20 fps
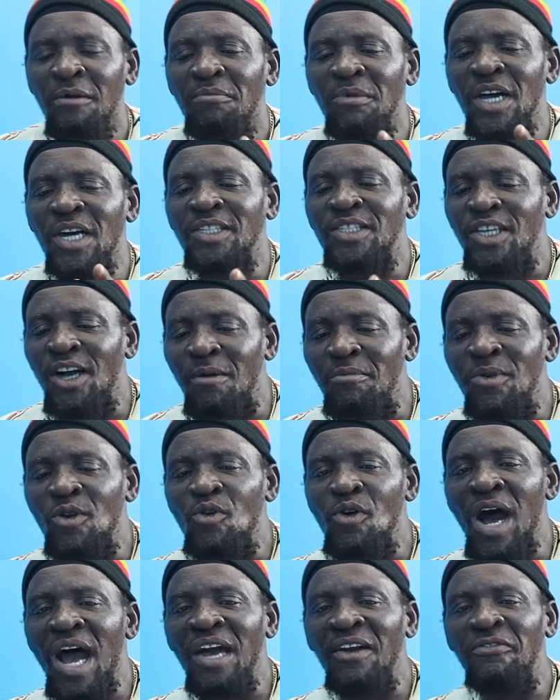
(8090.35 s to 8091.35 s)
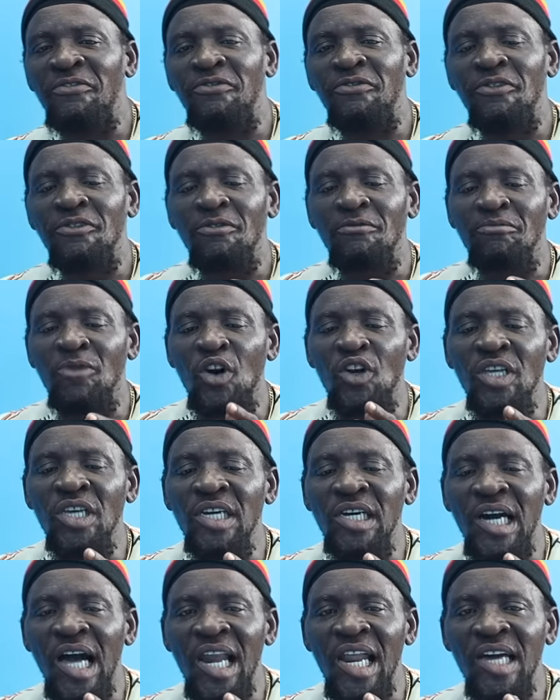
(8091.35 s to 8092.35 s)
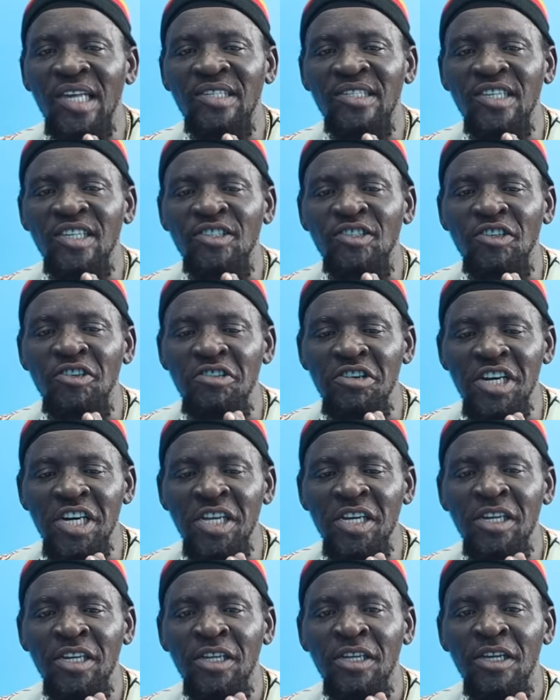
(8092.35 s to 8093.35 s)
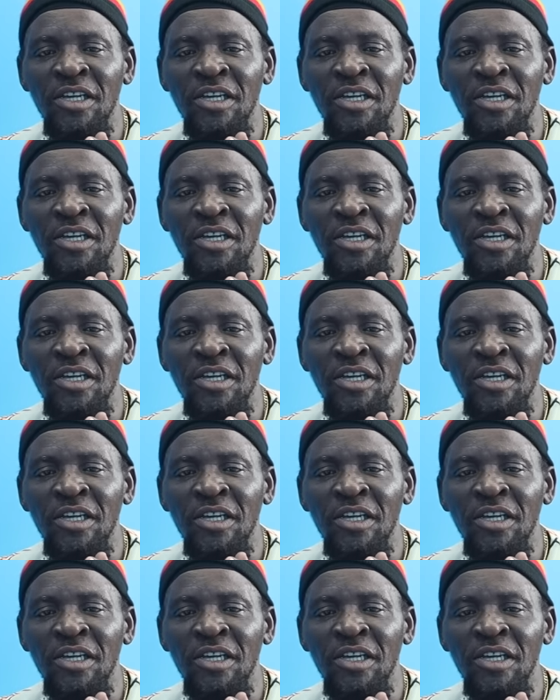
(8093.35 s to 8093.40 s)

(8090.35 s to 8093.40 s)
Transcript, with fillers: bless up my wife, Monique Alexis Green.